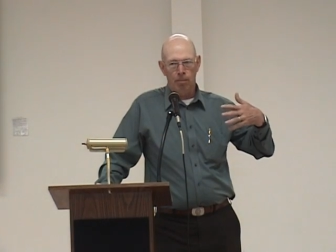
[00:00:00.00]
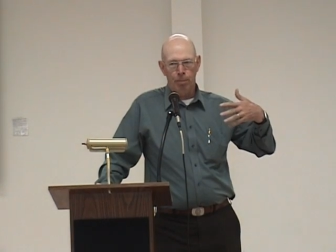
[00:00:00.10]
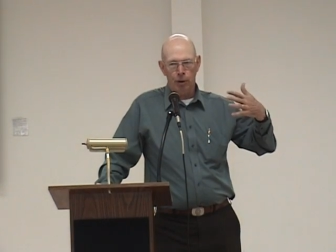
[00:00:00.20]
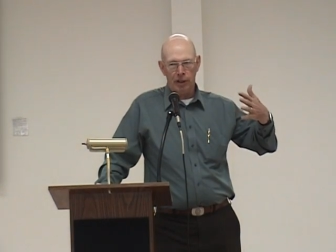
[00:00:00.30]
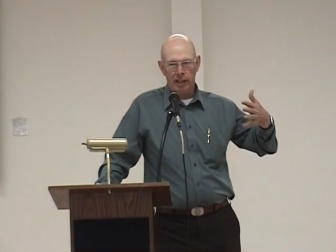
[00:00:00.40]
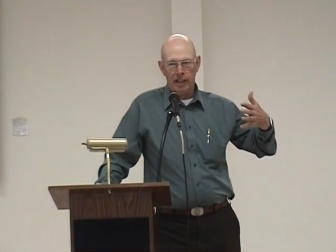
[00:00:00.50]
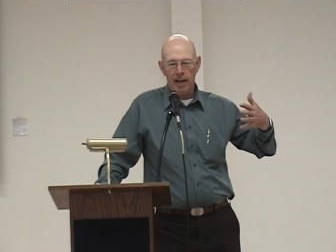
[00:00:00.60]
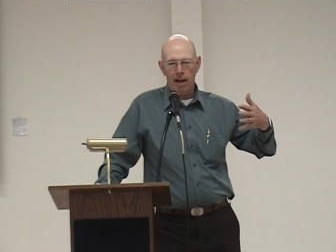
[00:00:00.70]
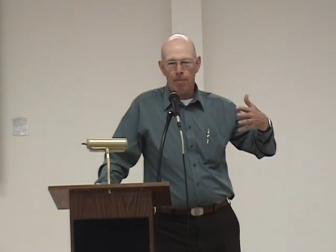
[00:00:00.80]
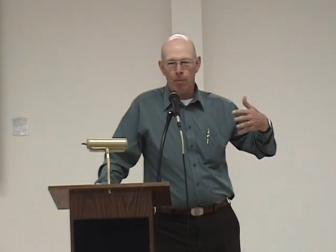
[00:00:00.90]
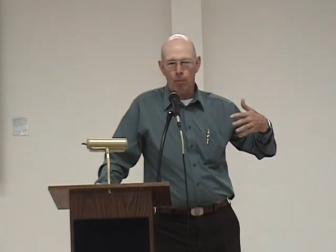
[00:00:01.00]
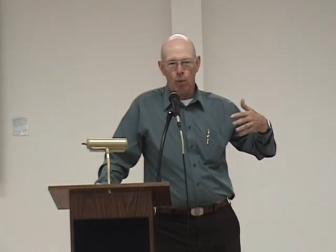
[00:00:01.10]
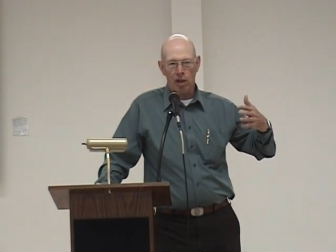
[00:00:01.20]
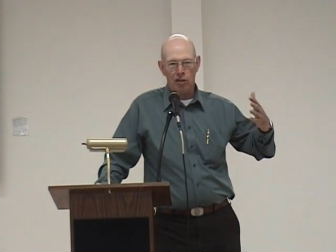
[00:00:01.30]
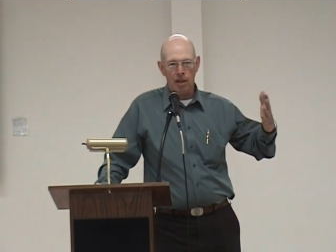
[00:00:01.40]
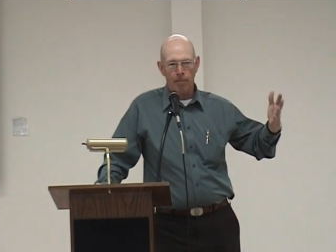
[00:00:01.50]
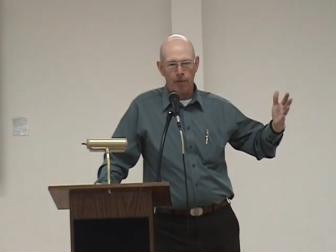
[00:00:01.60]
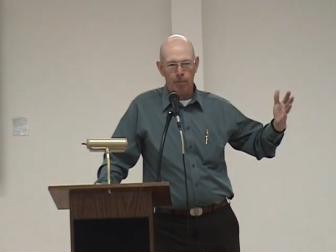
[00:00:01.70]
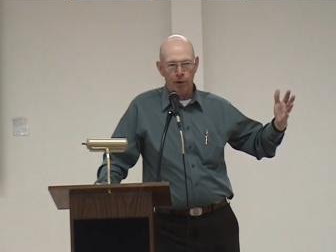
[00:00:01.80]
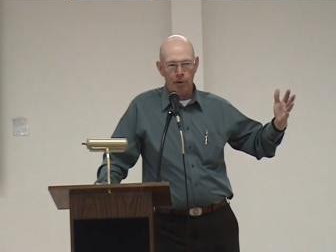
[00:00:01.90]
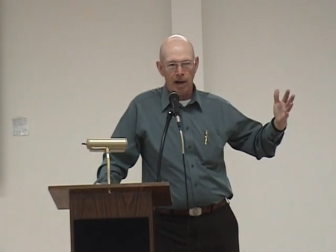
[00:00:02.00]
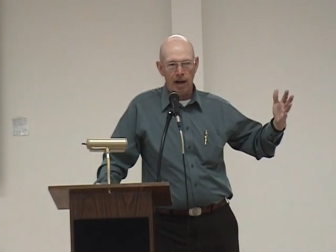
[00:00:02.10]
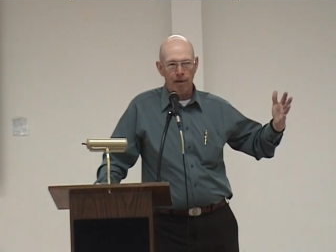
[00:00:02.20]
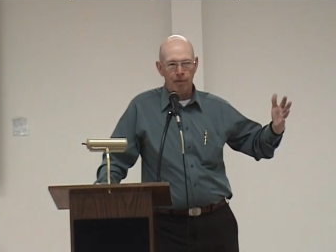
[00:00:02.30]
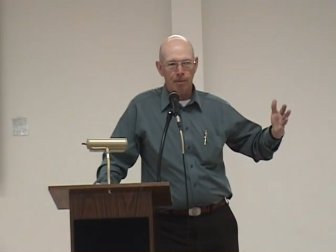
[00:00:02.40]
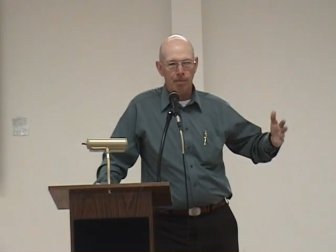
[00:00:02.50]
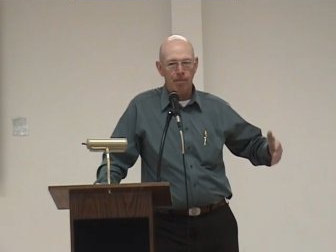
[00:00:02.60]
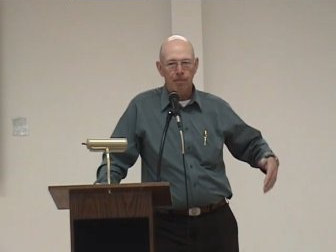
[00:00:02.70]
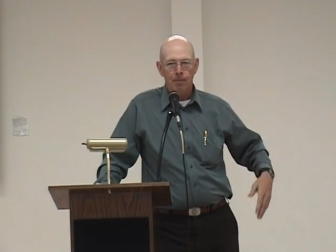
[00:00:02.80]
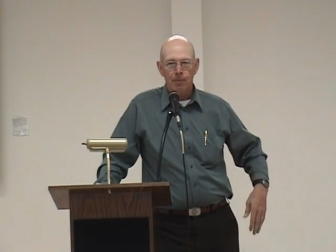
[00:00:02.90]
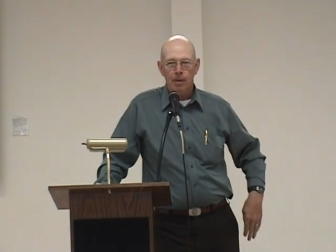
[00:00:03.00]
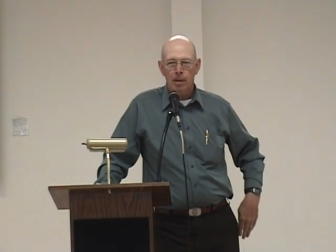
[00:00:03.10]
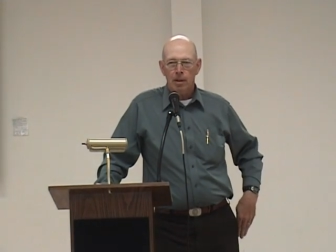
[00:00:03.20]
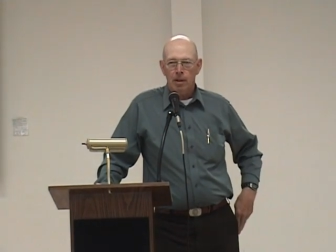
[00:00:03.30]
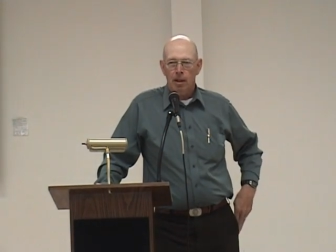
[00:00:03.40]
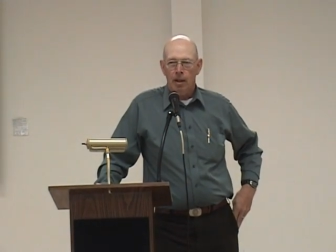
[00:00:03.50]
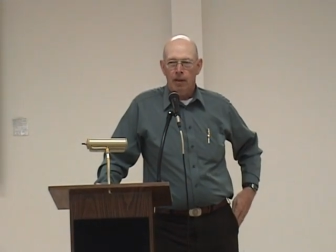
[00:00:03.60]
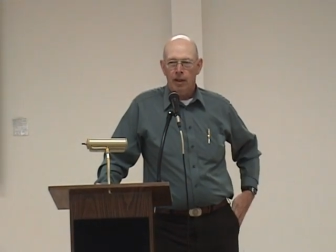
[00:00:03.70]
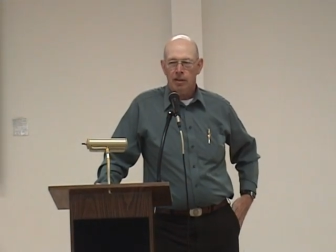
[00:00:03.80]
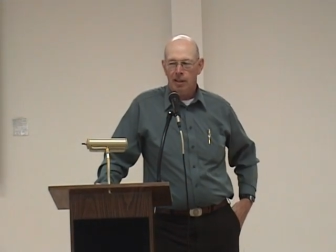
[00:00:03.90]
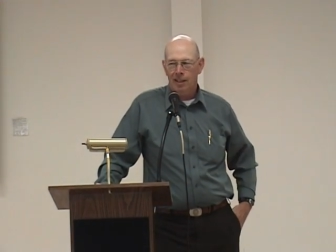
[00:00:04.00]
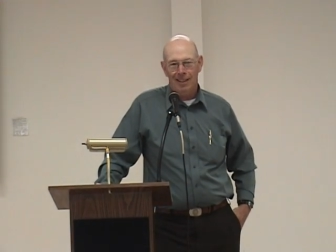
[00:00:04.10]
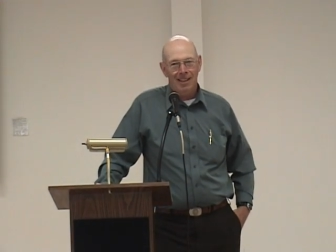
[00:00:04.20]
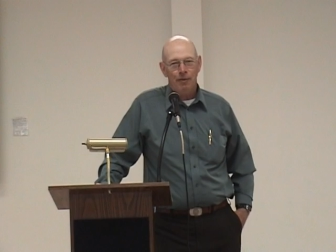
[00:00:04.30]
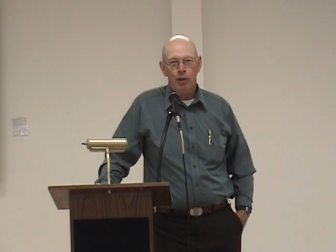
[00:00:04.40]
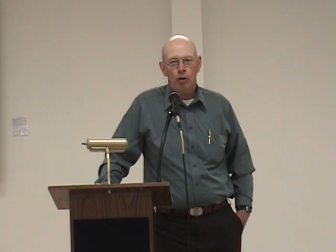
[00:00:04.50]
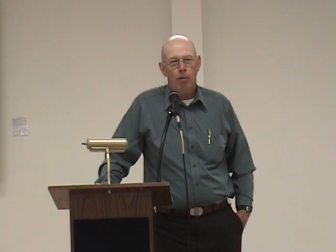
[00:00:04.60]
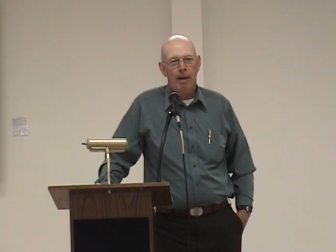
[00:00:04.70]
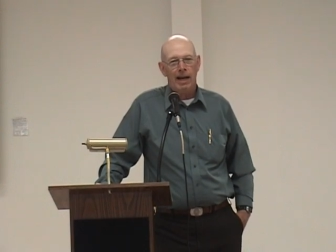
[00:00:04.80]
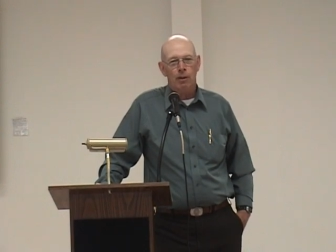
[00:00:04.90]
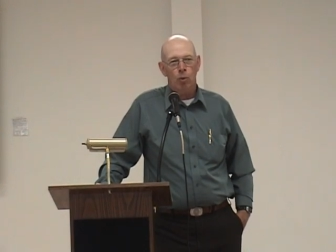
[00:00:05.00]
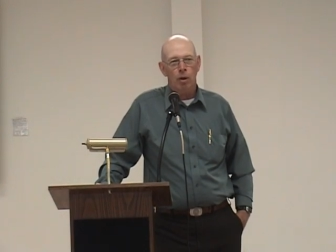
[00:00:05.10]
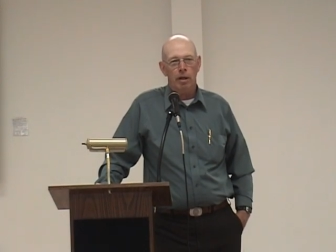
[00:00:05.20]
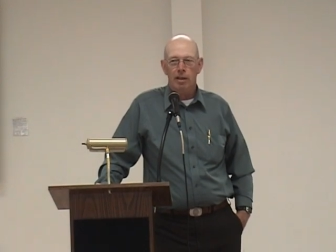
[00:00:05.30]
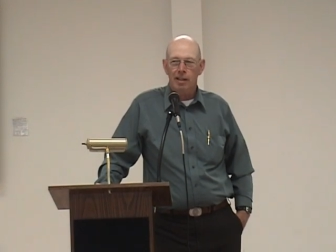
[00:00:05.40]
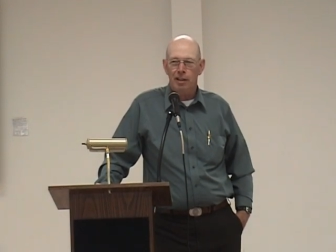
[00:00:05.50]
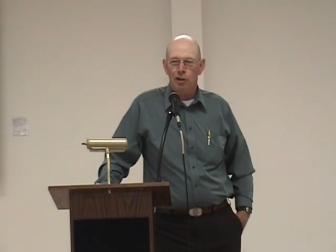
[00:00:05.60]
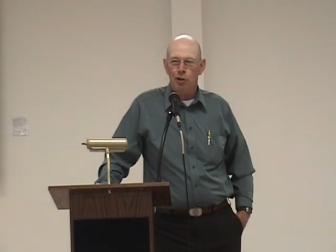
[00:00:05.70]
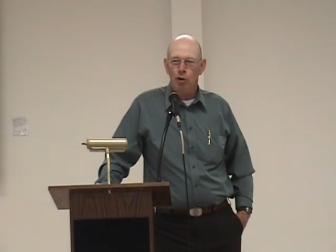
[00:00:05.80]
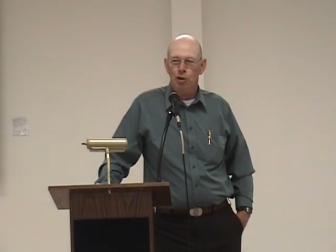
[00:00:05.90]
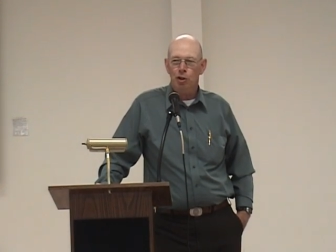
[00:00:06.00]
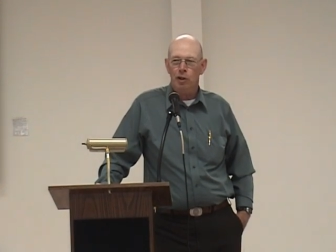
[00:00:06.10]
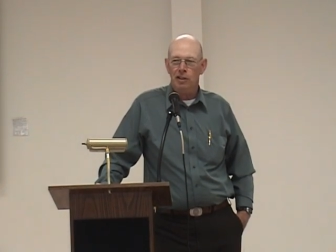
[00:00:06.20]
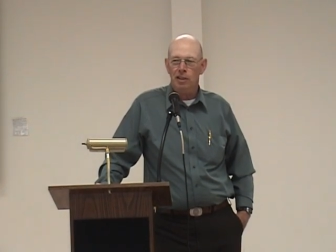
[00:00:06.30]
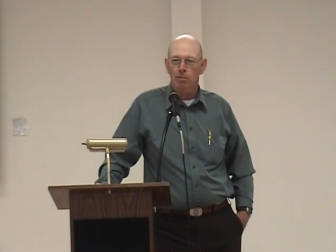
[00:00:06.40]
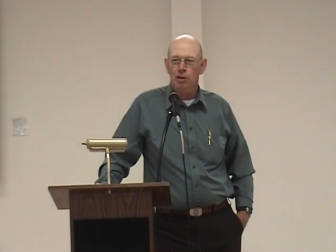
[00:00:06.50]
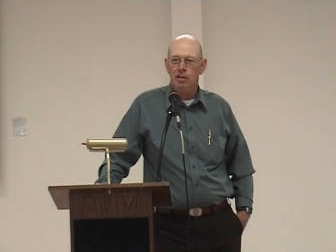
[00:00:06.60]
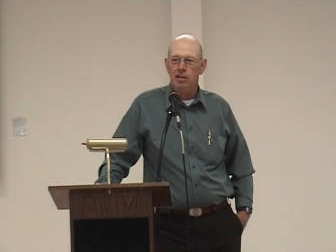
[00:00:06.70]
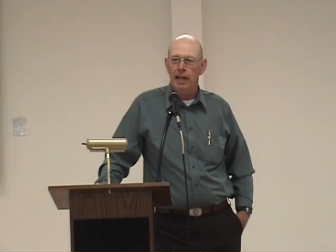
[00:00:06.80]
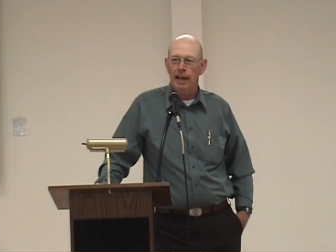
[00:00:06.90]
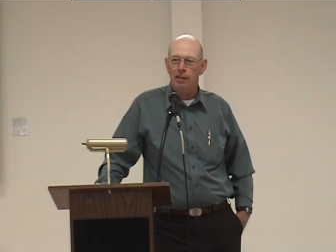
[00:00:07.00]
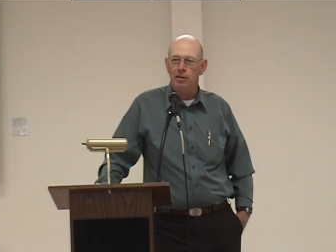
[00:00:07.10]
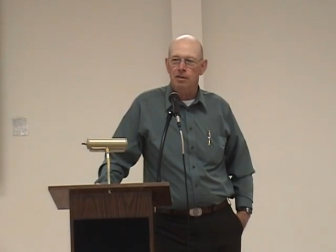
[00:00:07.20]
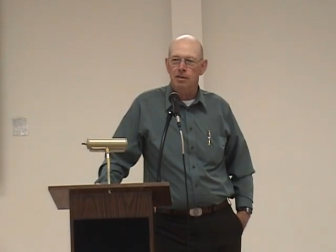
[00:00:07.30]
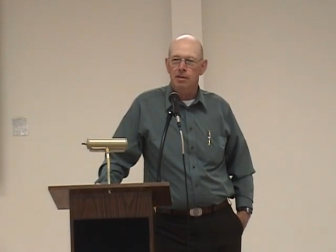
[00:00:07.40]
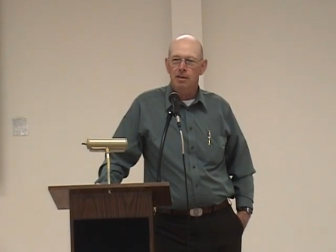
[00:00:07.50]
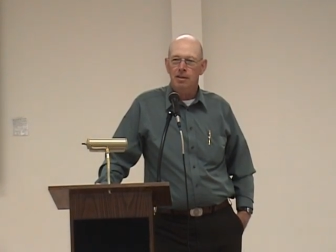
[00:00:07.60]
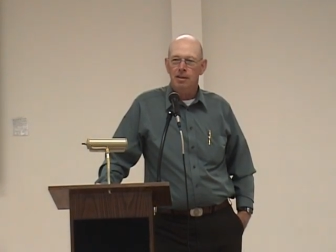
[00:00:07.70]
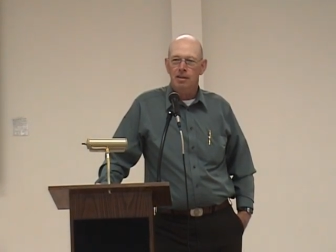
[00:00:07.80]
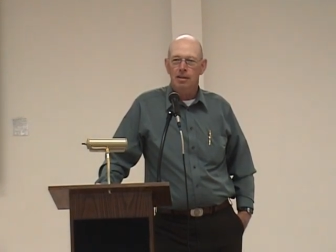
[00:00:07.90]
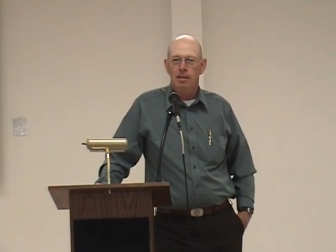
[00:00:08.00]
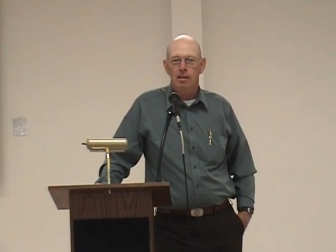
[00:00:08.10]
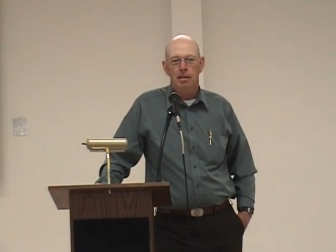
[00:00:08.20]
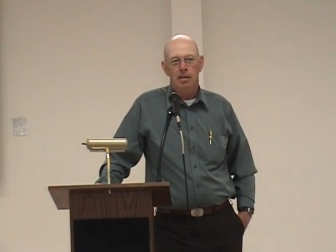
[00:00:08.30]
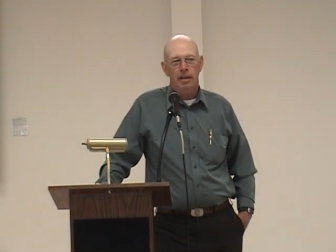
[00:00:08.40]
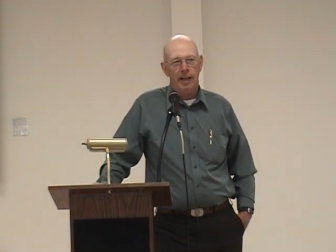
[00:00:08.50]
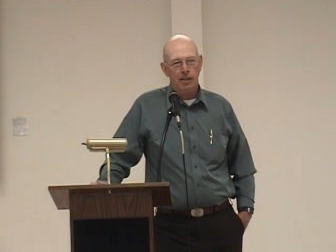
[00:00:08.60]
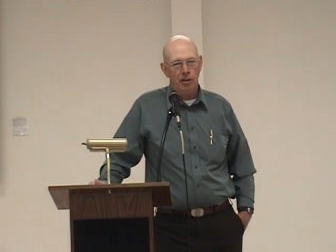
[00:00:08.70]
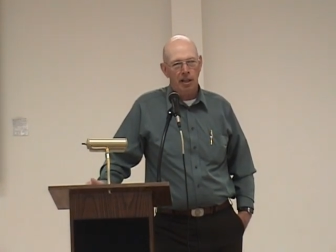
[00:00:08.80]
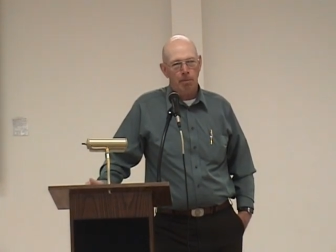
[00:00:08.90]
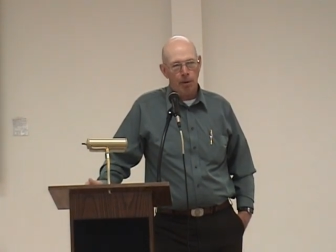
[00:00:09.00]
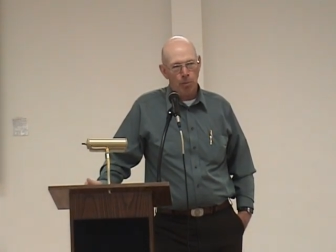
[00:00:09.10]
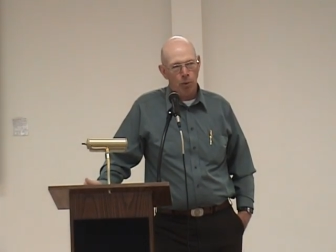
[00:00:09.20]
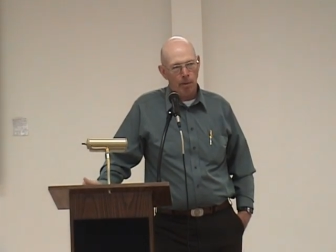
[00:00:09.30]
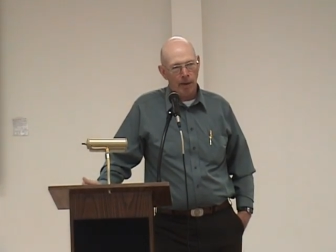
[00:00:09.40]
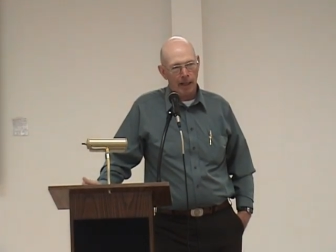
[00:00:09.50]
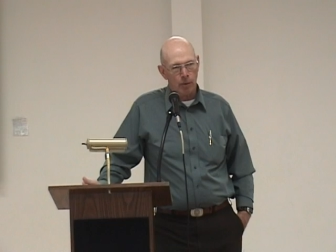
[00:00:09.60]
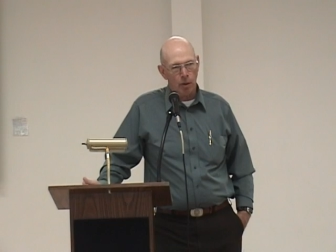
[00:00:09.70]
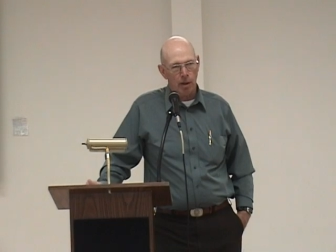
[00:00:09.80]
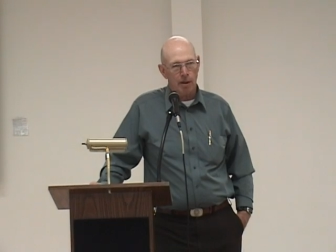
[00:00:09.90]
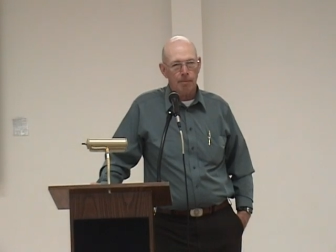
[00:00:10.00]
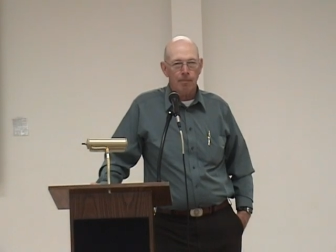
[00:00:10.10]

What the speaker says: building the camp were exempt from the draft, they said, if you don't go back to work, you lose your exemption status. Next day, the people went back to work.